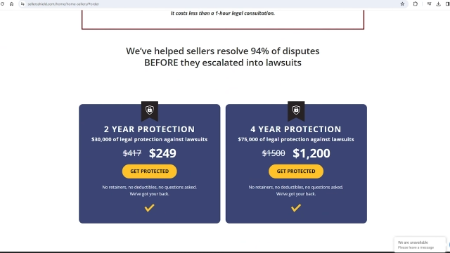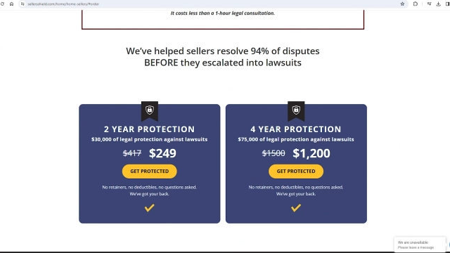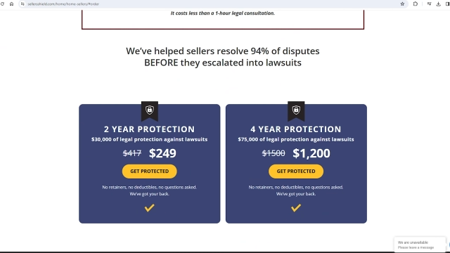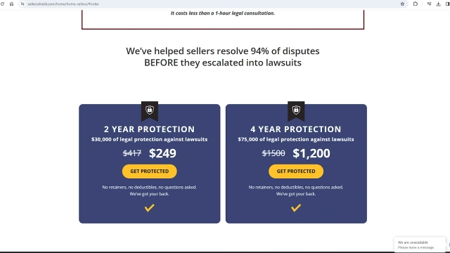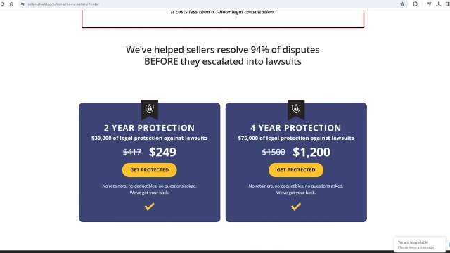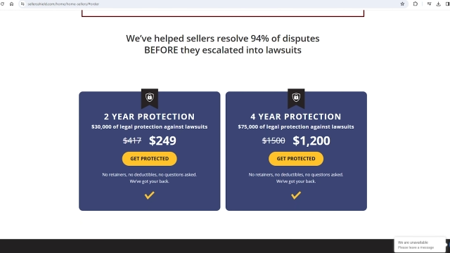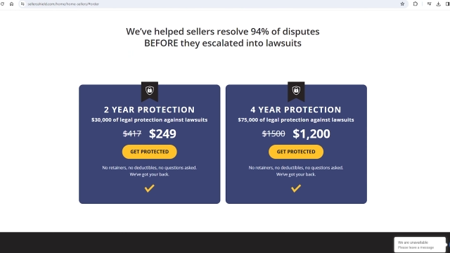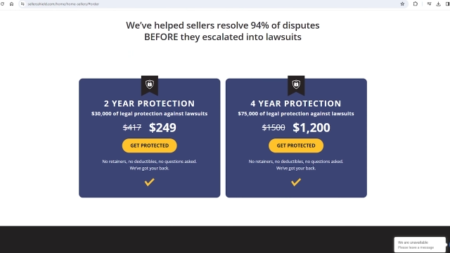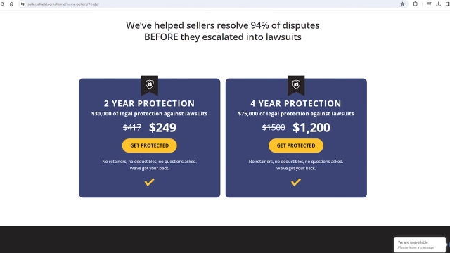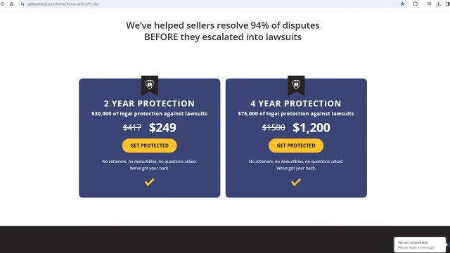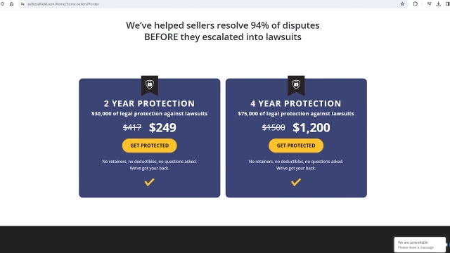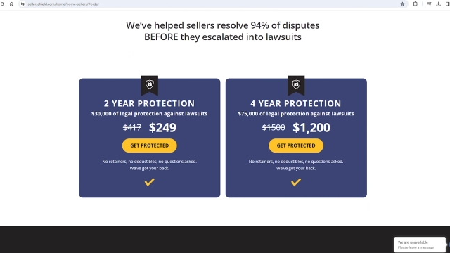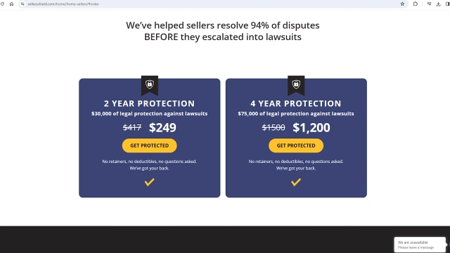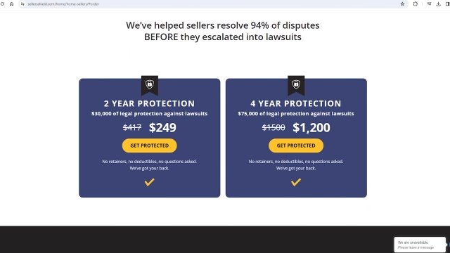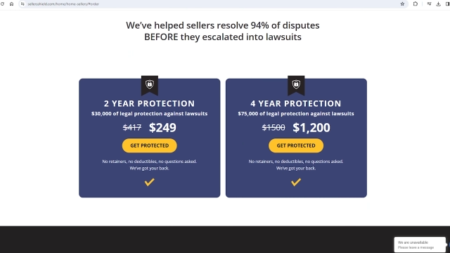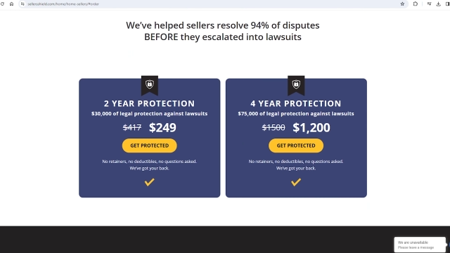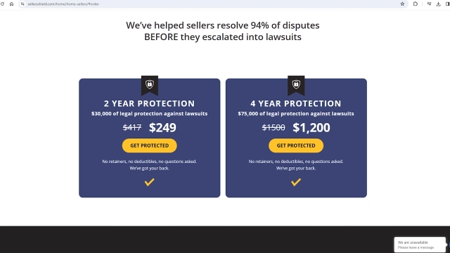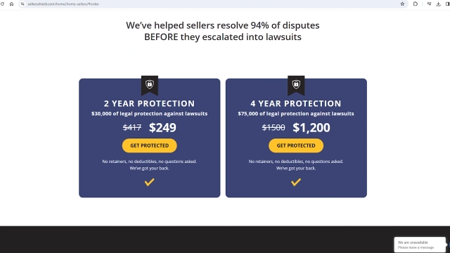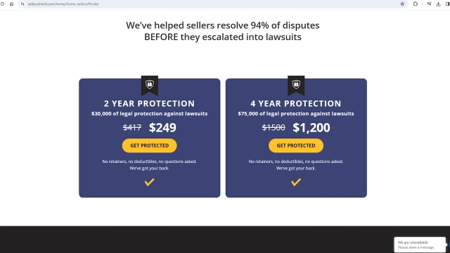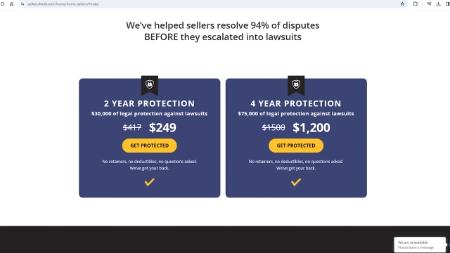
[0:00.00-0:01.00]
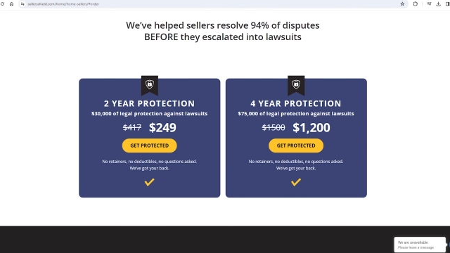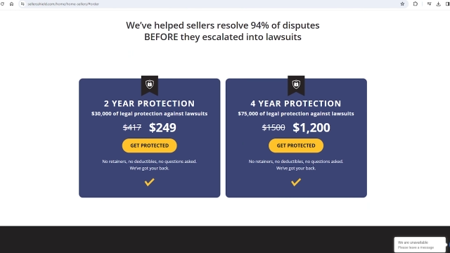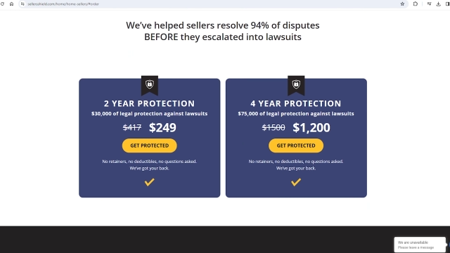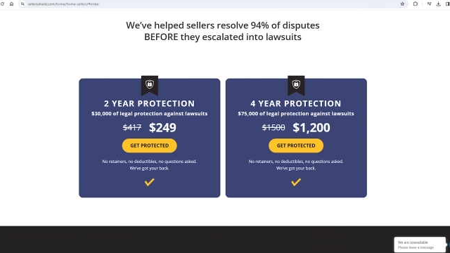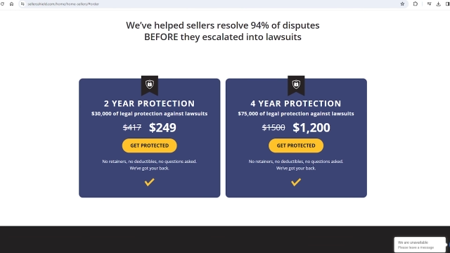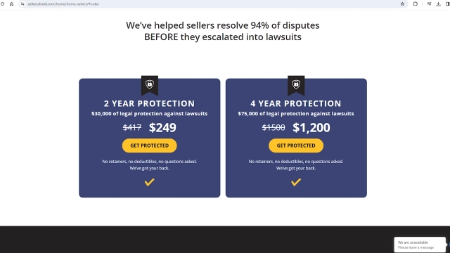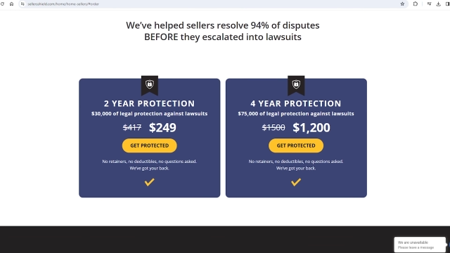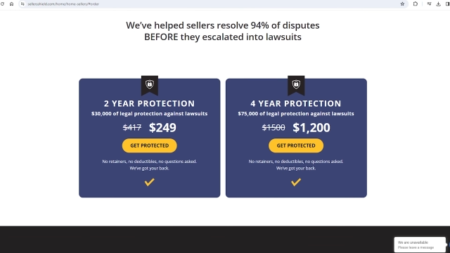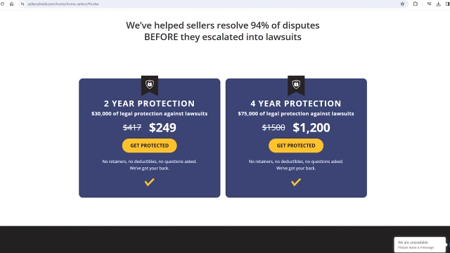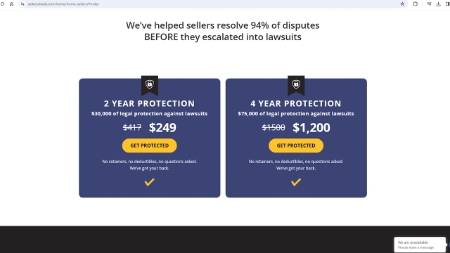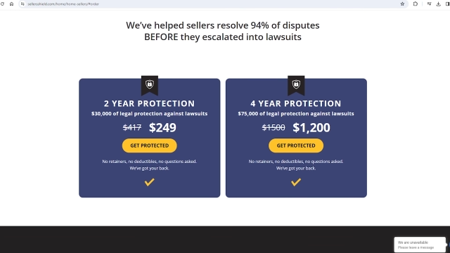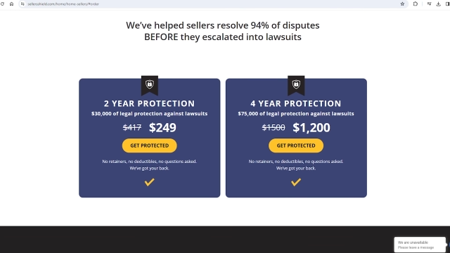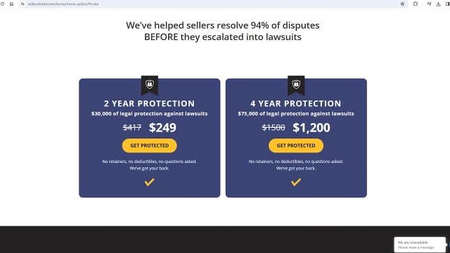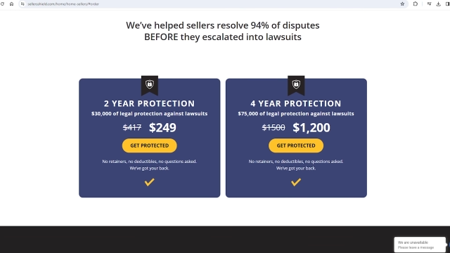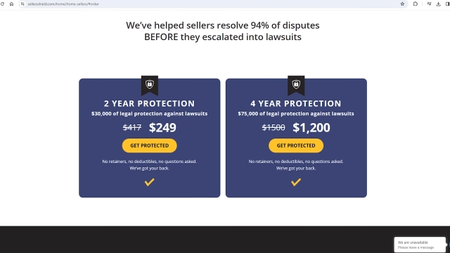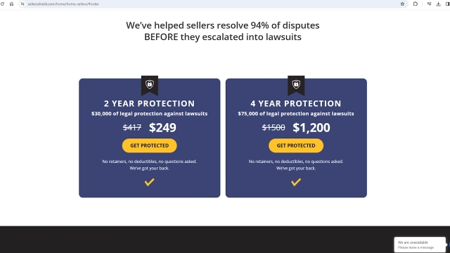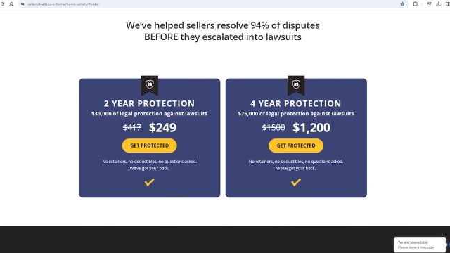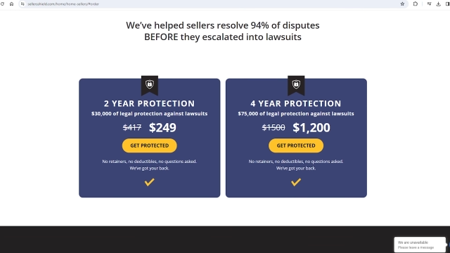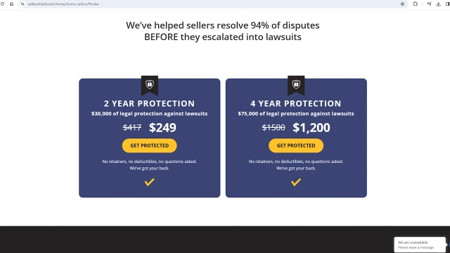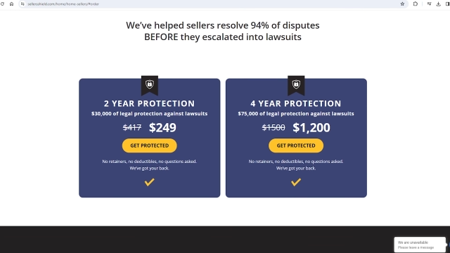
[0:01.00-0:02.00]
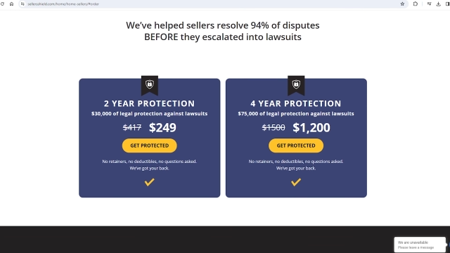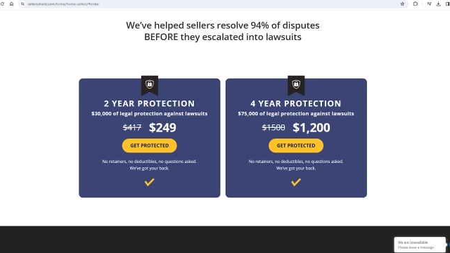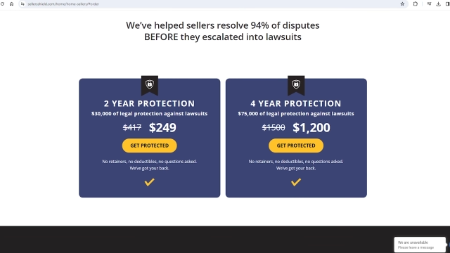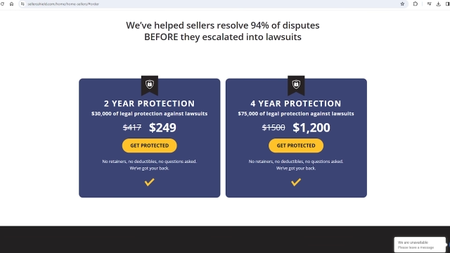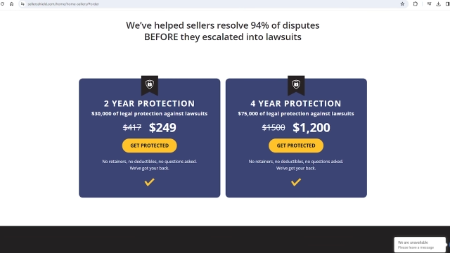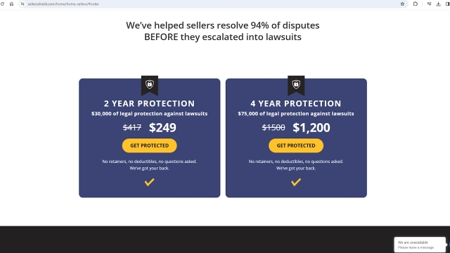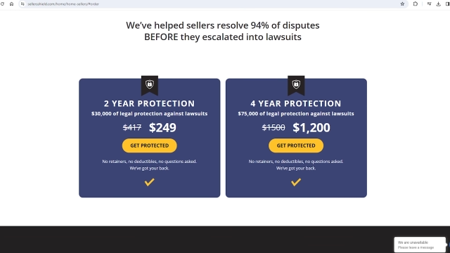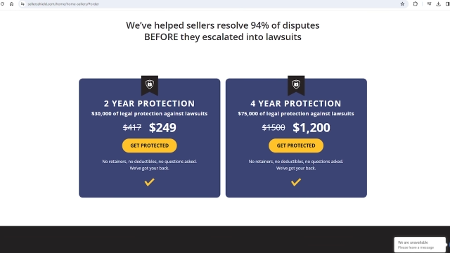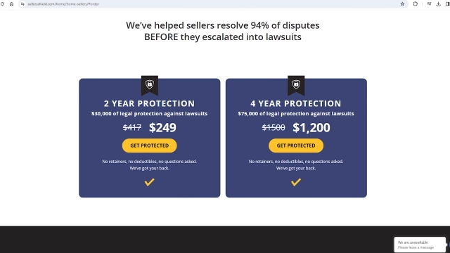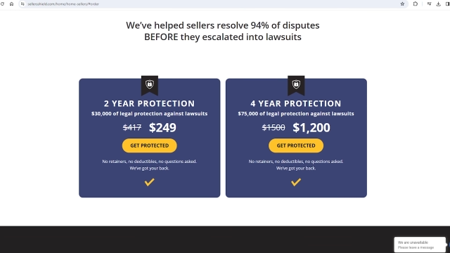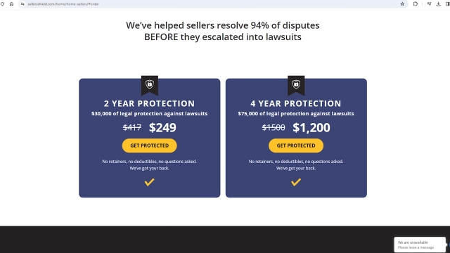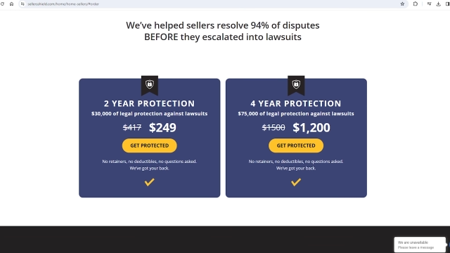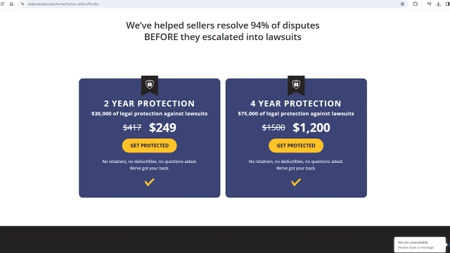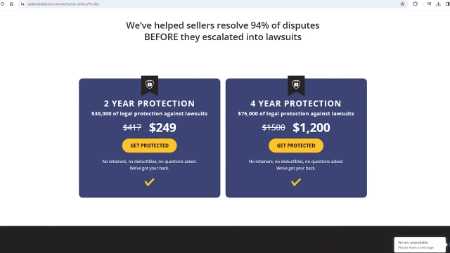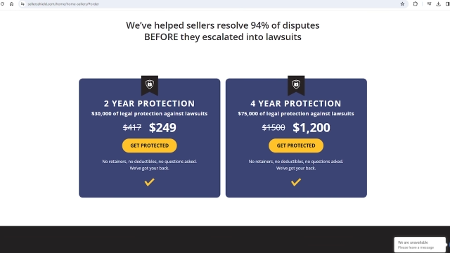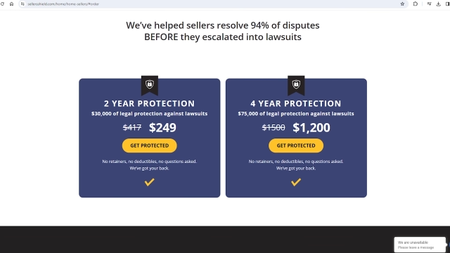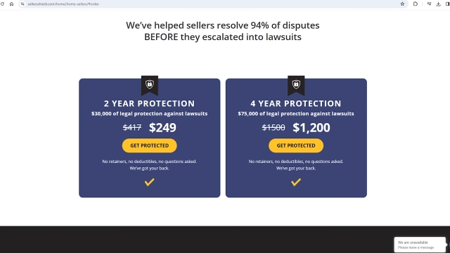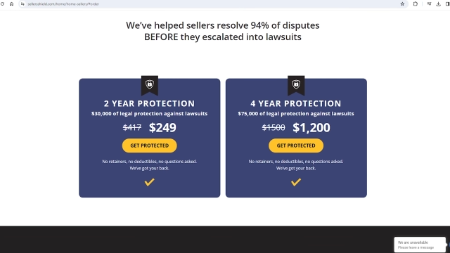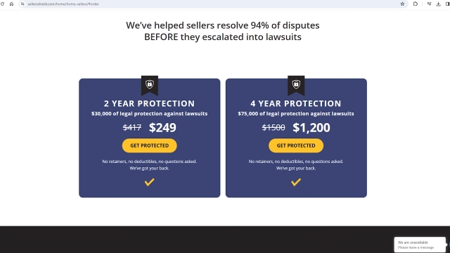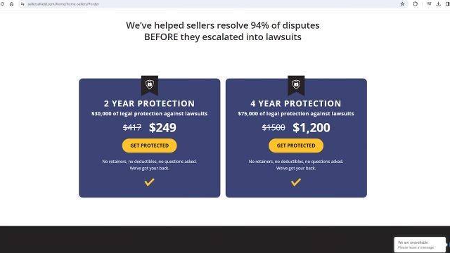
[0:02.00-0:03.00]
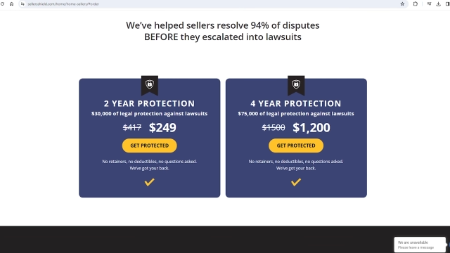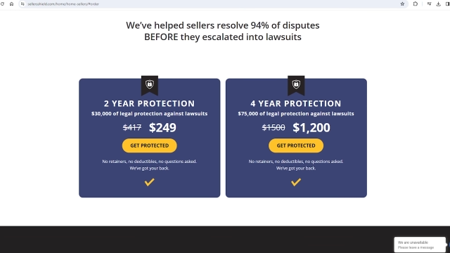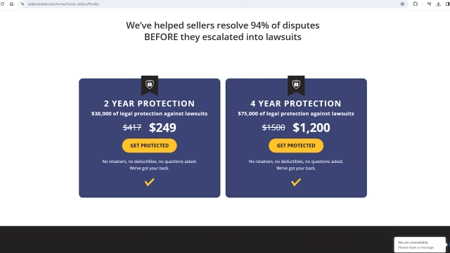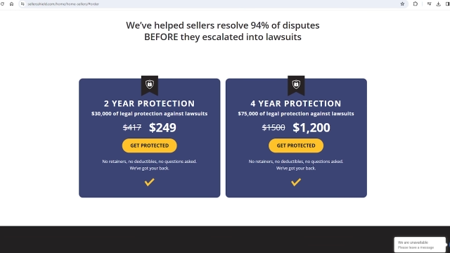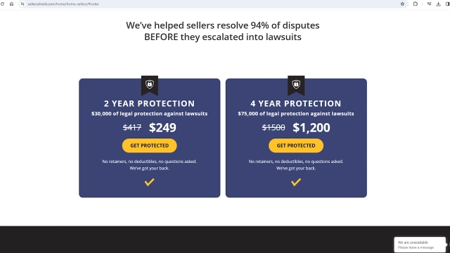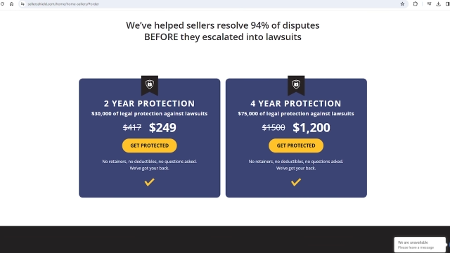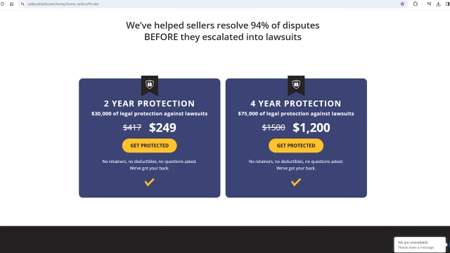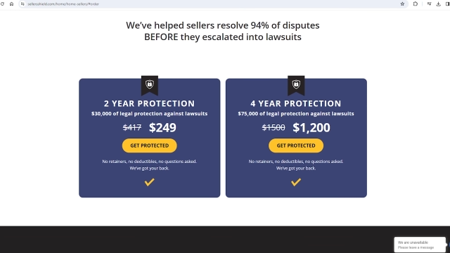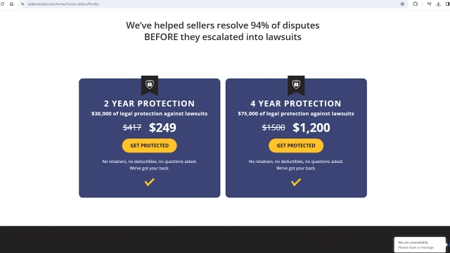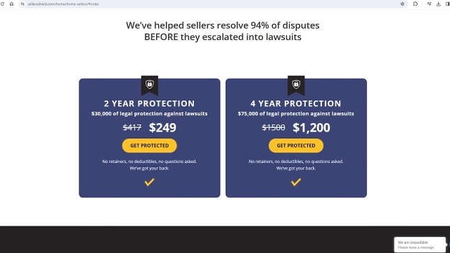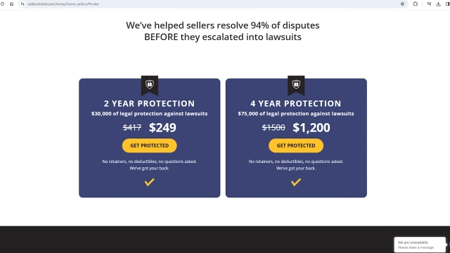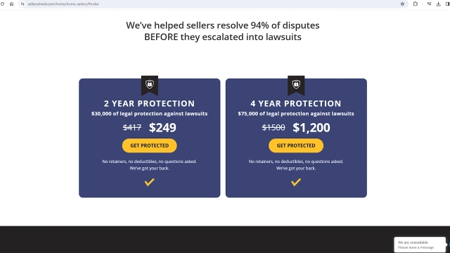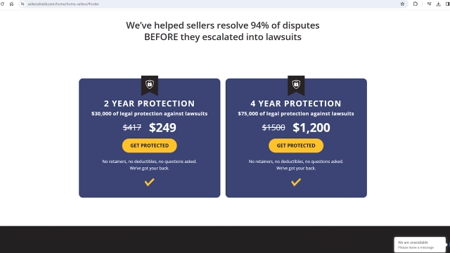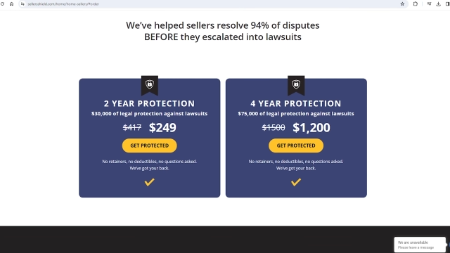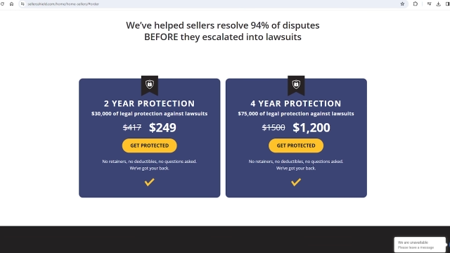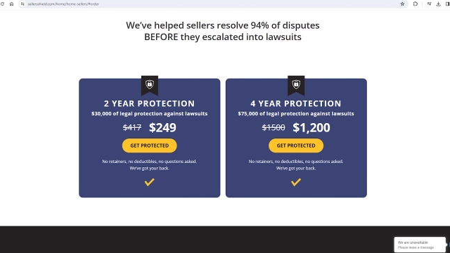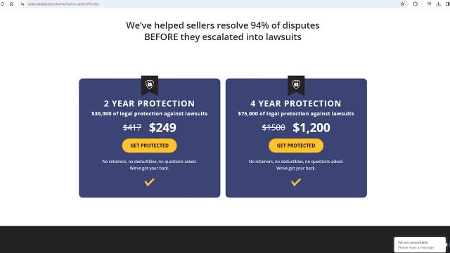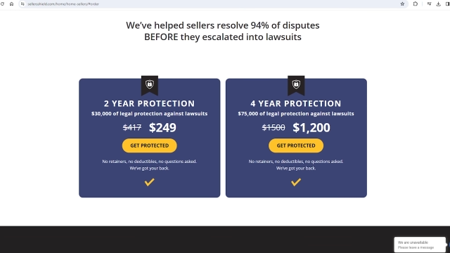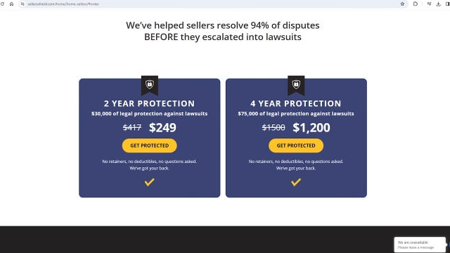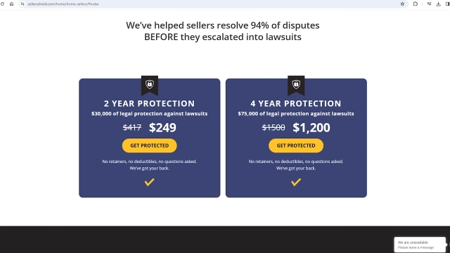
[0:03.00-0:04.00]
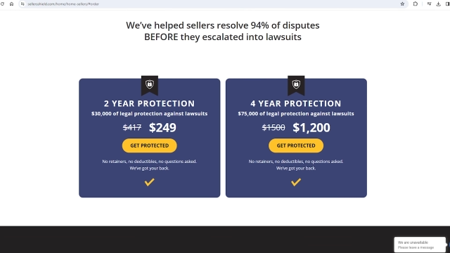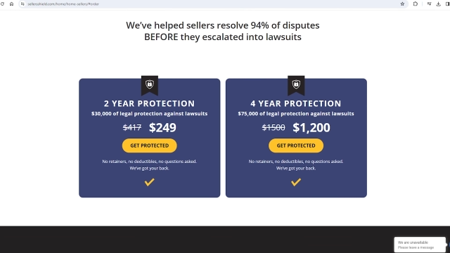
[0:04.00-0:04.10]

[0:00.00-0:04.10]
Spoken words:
[unreadable: no face in view]